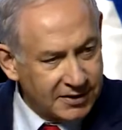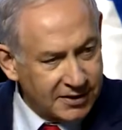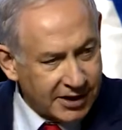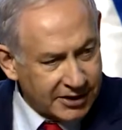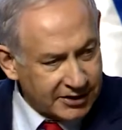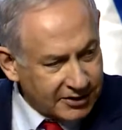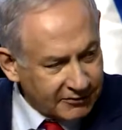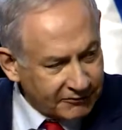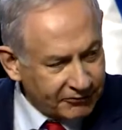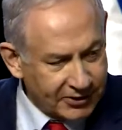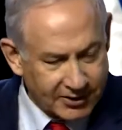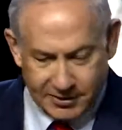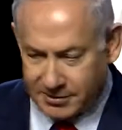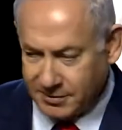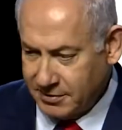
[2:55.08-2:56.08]
our dear
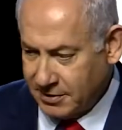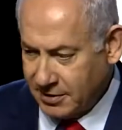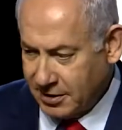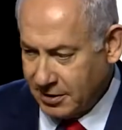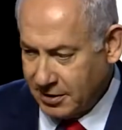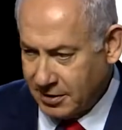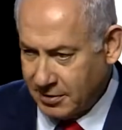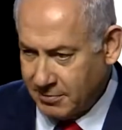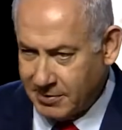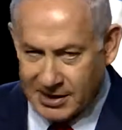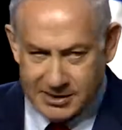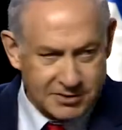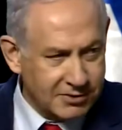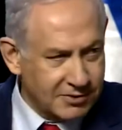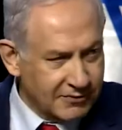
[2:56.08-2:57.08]
friend, the
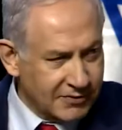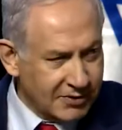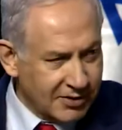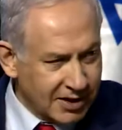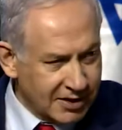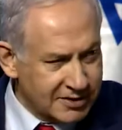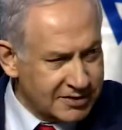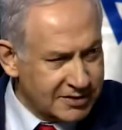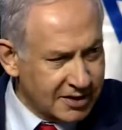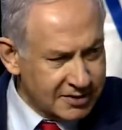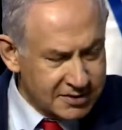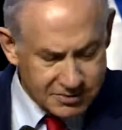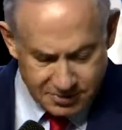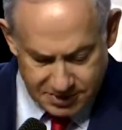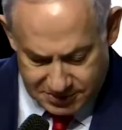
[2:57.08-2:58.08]
ambassador of the United
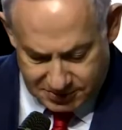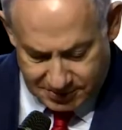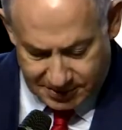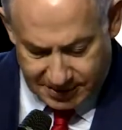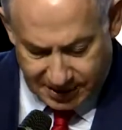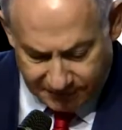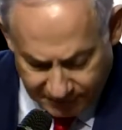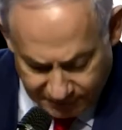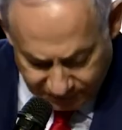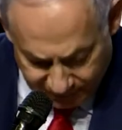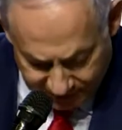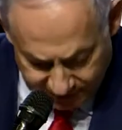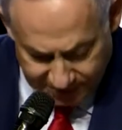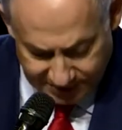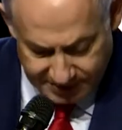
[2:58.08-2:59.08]
States to Israel, David
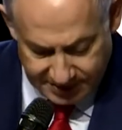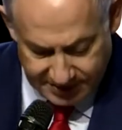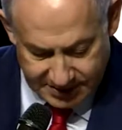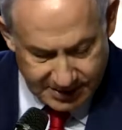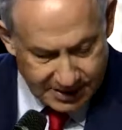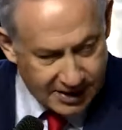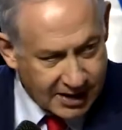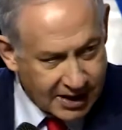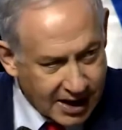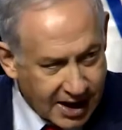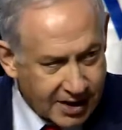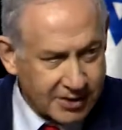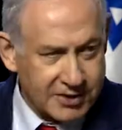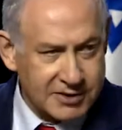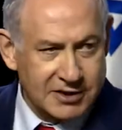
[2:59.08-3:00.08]
Friedman,
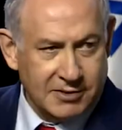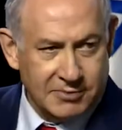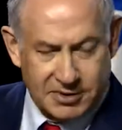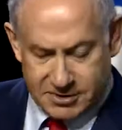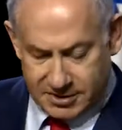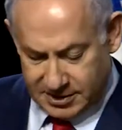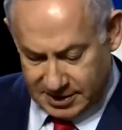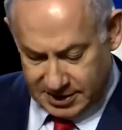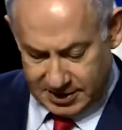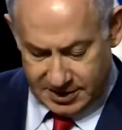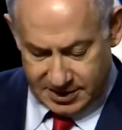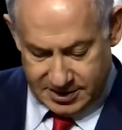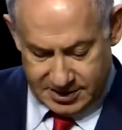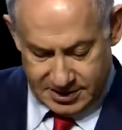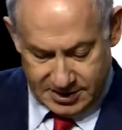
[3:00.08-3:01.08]
at our summit today
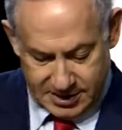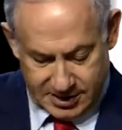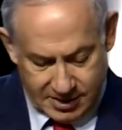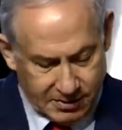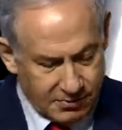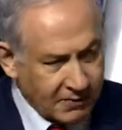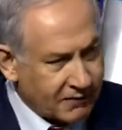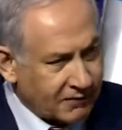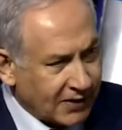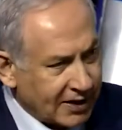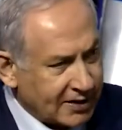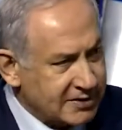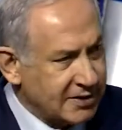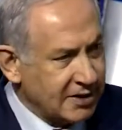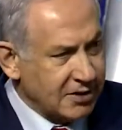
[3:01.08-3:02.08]

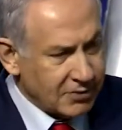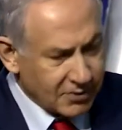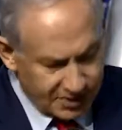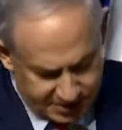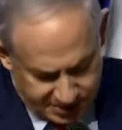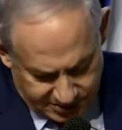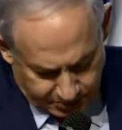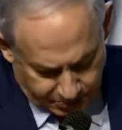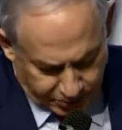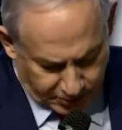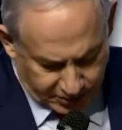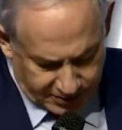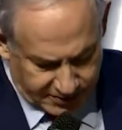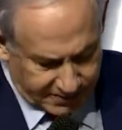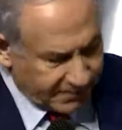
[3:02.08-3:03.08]
reflects the U.S.
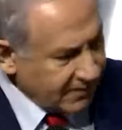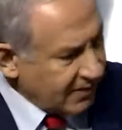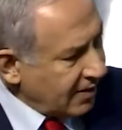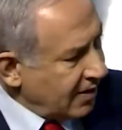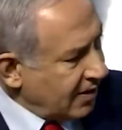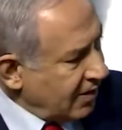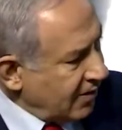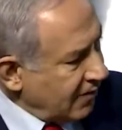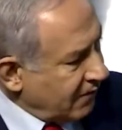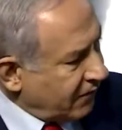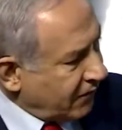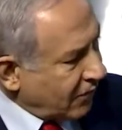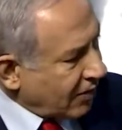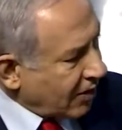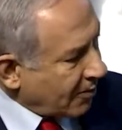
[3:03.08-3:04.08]
support
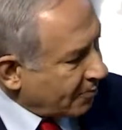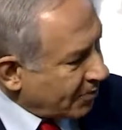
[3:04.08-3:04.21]
for our